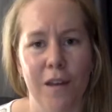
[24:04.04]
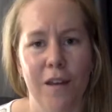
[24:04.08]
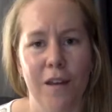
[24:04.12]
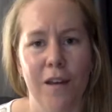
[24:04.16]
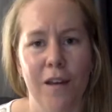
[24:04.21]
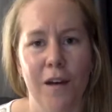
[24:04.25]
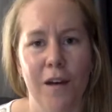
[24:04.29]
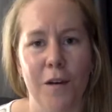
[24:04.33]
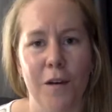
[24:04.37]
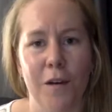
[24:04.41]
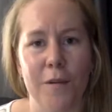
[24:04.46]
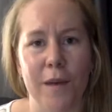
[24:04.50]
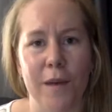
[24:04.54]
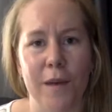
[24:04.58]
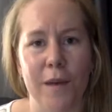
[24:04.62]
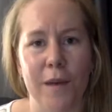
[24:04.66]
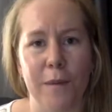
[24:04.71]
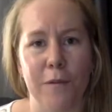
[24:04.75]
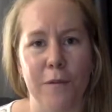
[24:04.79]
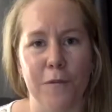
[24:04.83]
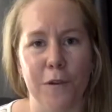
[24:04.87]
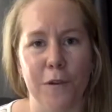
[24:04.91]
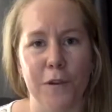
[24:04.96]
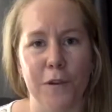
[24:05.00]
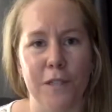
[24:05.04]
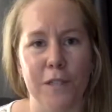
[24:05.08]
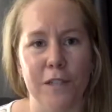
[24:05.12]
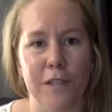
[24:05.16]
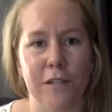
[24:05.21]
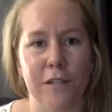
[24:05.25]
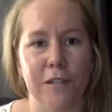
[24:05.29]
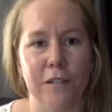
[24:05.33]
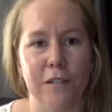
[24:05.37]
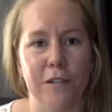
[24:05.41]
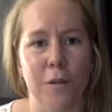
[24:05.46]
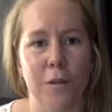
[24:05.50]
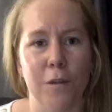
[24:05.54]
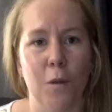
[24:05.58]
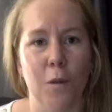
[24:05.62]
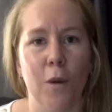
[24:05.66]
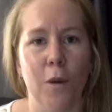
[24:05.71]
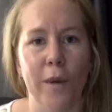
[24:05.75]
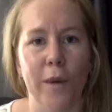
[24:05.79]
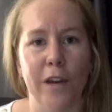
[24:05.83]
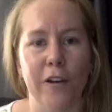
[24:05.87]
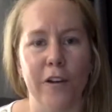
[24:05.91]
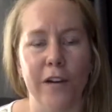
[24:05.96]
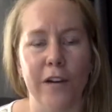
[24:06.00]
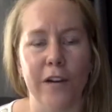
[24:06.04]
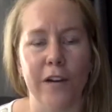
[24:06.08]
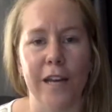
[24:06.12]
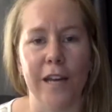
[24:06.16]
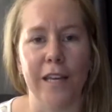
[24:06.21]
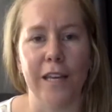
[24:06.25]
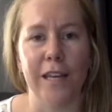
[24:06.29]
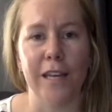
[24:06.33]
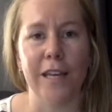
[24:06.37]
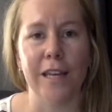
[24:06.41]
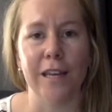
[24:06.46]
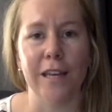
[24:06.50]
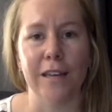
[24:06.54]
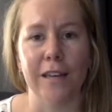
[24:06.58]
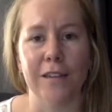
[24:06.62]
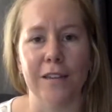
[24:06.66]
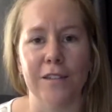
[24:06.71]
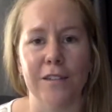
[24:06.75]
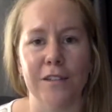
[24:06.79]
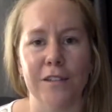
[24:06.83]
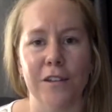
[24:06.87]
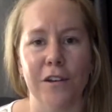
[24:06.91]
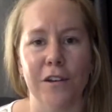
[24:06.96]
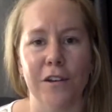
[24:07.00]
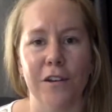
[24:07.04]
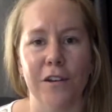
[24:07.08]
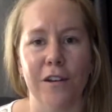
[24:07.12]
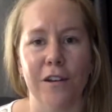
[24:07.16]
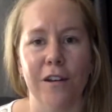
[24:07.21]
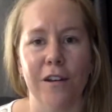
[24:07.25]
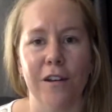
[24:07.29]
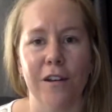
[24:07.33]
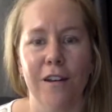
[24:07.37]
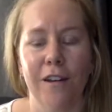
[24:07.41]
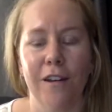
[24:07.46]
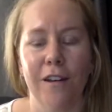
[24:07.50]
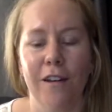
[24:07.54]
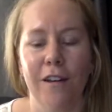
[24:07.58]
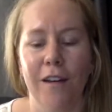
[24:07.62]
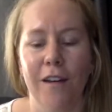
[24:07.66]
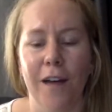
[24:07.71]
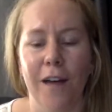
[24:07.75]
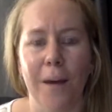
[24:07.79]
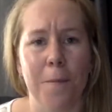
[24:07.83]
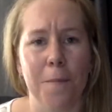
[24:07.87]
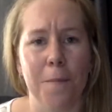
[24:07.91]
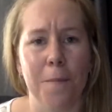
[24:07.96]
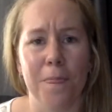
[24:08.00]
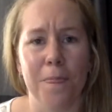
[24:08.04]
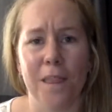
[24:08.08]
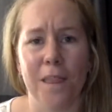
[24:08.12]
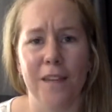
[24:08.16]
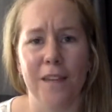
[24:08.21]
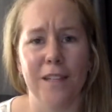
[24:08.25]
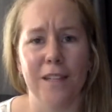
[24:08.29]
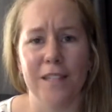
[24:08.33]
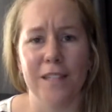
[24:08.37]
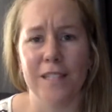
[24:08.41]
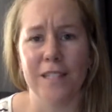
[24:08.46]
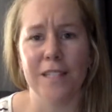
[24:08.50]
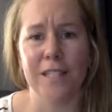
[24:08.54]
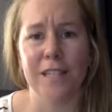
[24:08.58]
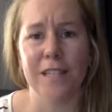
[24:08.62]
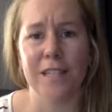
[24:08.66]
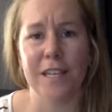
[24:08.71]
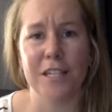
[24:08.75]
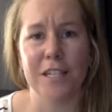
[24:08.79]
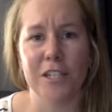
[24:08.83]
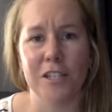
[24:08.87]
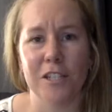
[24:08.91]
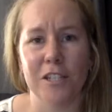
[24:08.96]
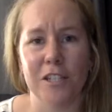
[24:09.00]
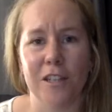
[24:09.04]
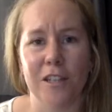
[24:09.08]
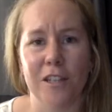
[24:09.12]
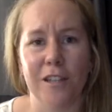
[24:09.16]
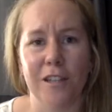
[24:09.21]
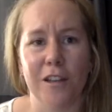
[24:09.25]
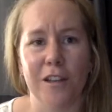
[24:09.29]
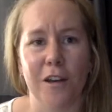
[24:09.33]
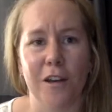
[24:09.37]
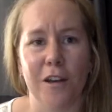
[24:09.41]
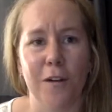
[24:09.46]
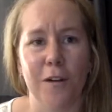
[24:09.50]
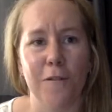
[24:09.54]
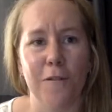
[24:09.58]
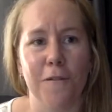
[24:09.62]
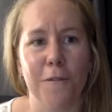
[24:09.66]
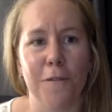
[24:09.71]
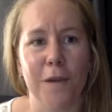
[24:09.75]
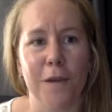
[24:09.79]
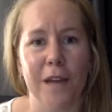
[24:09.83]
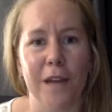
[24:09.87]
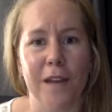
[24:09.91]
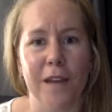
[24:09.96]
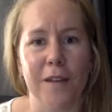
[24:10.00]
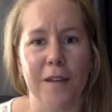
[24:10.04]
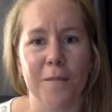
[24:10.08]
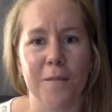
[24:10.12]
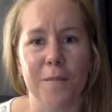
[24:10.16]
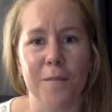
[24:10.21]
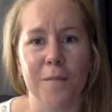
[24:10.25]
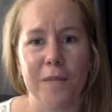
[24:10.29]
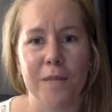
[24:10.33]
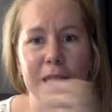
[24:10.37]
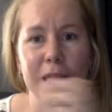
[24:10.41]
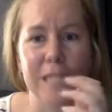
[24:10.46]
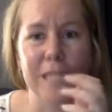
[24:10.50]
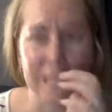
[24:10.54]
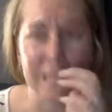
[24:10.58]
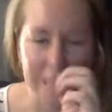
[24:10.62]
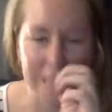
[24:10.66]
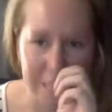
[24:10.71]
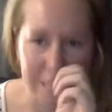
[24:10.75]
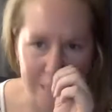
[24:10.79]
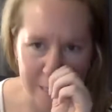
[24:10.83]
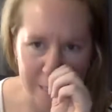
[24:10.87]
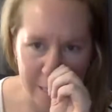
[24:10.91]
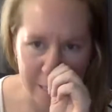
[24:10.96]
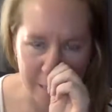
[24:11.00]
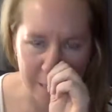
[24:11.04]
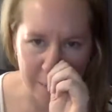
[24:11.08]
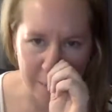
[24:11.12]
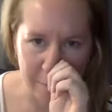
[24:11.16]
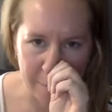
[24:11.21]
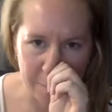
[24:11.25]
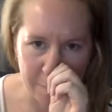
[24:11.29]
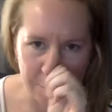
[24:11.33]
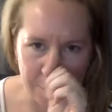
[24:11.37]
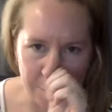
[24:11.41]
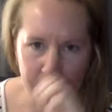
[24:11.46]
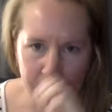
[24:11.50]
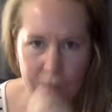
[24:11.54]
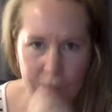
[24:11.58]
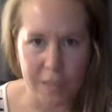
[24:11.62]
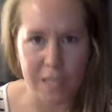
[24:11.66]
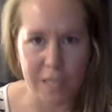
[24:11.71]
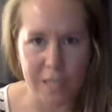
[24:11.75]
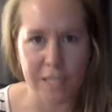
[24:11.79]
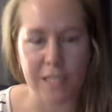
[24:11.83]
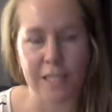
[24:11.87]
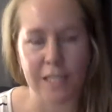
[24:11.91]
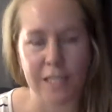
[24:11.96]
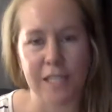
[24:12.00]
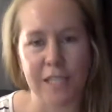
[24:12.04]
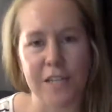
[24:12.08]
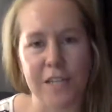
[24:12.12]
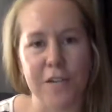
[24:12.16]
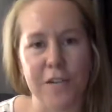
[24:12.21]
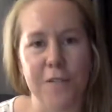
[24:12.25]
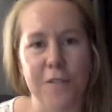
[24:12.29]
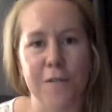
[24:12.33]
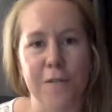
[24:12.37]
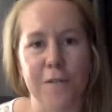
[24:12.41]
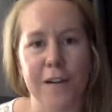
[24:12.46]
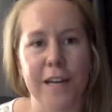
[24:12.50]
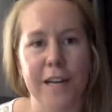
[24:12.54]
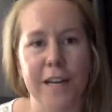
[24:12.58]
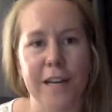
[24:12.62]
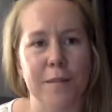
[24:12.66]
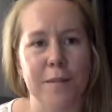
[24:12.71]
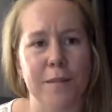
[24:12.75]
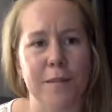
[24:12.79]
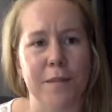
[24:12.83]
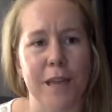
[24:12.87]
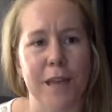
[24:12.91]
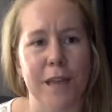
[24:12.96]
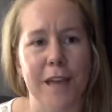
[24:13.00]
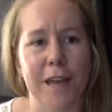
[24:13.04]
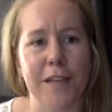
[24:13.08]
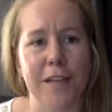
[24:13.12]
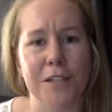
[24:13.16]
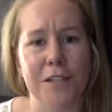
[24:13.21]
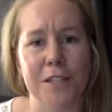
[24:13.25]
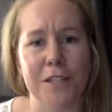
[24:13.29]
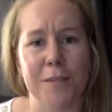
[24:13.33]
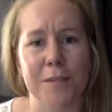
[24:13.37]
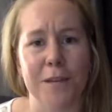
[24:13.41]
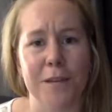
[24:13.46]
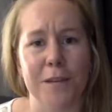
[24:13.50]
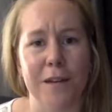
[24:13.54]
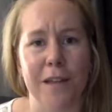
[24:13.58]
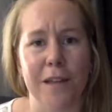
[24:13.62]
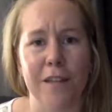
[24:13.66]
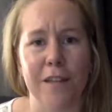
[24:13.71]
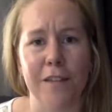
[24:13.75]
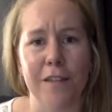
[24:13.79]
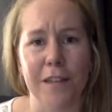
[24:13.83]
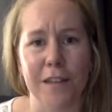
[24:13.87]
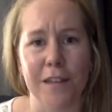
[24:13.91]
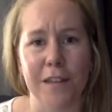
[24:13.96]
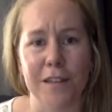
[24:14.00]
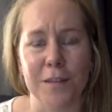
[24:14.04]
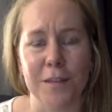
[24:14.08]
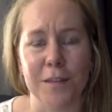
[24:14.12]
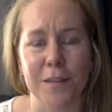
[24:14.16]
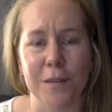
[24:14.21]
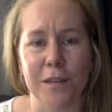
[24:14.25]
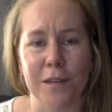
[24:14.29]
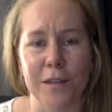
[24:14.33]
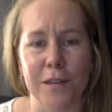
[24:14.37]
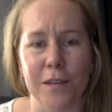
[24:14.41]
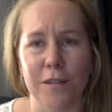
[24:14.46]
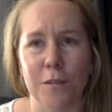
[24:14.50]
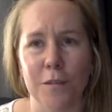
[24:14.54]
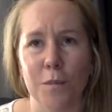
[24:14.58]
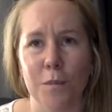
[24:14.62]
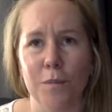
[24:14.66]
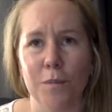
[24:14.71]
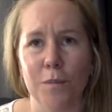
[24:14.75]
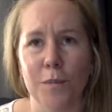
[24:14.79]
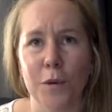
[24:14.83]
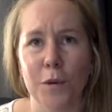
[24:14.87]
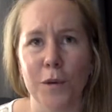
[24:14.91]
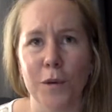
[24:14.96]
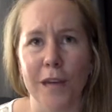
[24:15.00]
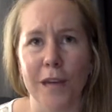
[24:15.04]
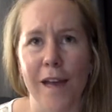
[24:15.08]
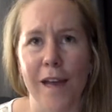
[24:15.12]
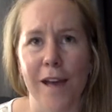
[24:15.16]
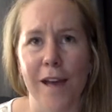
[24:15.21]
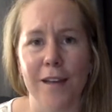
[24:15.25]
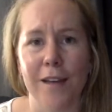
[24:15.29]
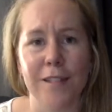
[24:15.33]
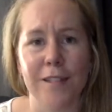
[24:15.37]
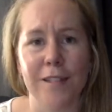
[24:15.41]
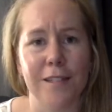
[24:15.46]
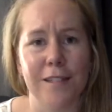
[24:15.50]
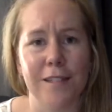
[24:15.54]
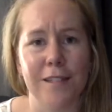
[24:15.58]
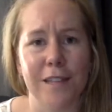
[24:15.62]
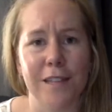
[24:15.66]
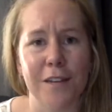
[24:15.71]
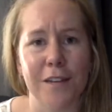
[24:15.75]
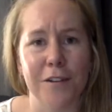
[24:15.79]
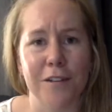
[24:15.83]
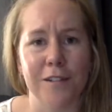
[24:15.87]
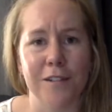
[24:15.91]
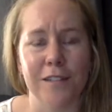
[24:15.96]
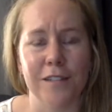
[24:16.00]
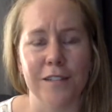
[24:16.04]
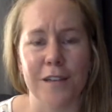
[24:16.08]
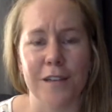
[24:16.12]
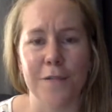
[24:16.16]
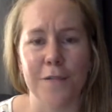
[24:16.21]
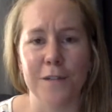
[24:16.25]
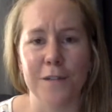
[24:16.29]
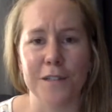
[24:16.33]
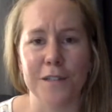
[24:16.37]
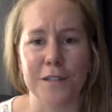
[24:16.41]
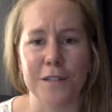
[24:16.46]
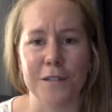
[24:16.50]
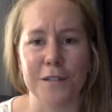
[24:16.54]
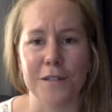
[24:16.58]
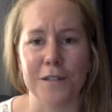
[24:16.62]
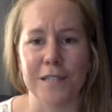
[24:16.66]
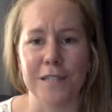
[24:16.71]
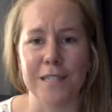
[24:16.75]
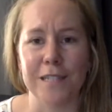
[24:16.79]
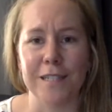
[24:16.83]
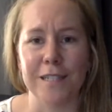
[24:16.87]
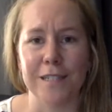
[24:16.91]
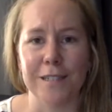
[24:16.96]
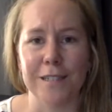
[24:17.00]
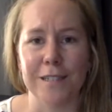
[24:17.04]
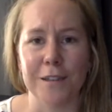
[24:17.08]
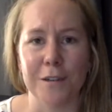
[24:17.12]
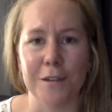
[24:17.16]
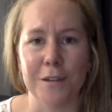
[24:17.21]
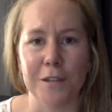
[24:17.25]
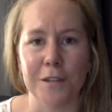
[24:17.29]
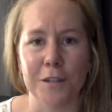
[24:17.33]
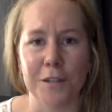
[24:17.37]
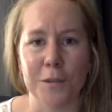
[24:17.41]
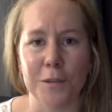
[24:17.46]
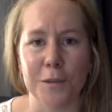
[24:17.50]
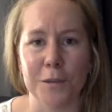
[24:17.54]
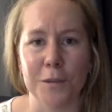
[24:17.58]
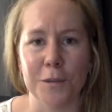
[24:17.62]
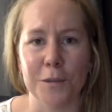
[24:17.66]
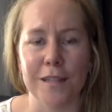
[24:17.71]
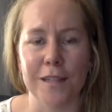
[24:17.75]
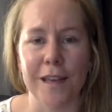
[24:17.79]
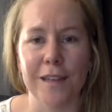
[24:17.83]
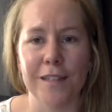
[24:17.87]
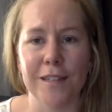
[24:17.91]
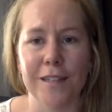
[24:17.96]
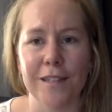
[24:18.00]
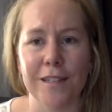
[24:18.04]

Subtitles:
I want to be able to focus on what we're creating here. So, and at this stage, the goal for my business is just, freeing up some cash to spend on other things. We're building a house this year and every sort of cent is going towards that.